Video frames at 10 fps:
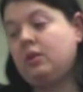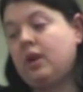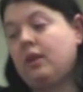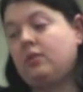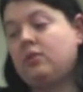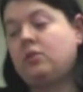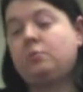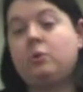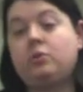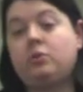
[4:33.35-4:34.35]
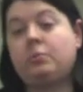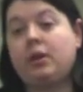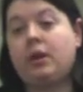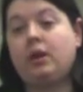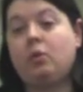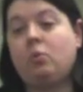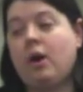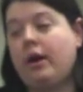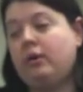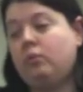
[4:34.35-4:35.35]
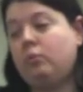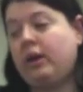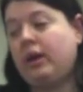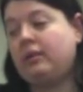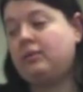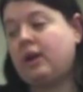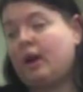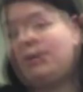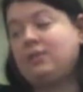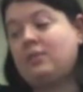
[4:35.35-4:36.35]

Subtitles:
And this is supposed to play a wider ringing sound.